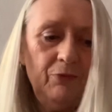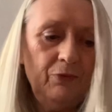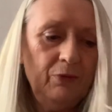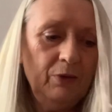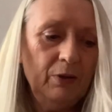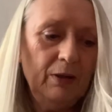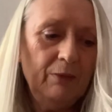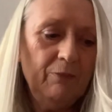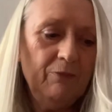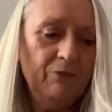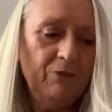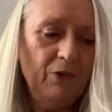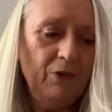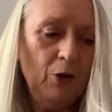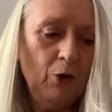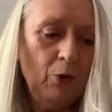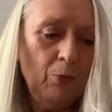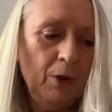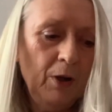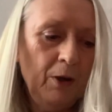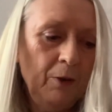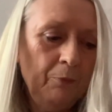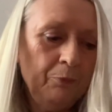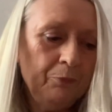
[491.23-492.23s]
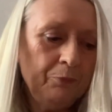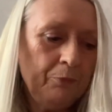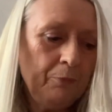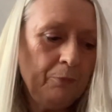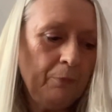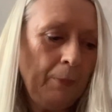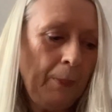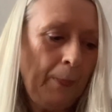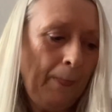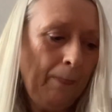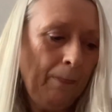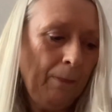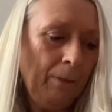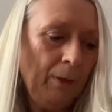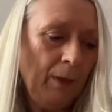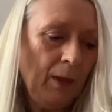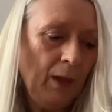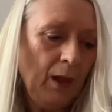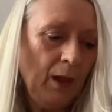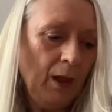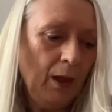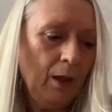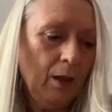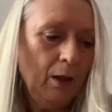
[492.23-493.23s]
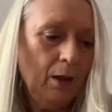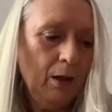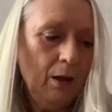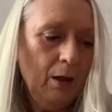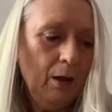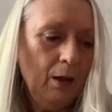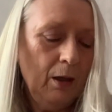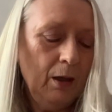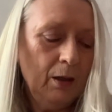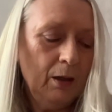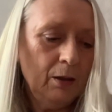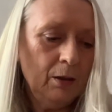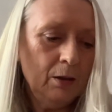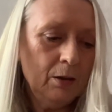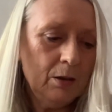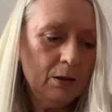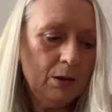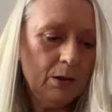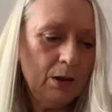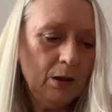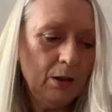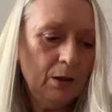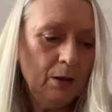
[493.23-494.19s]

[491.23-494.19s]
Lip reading: lymphoma. And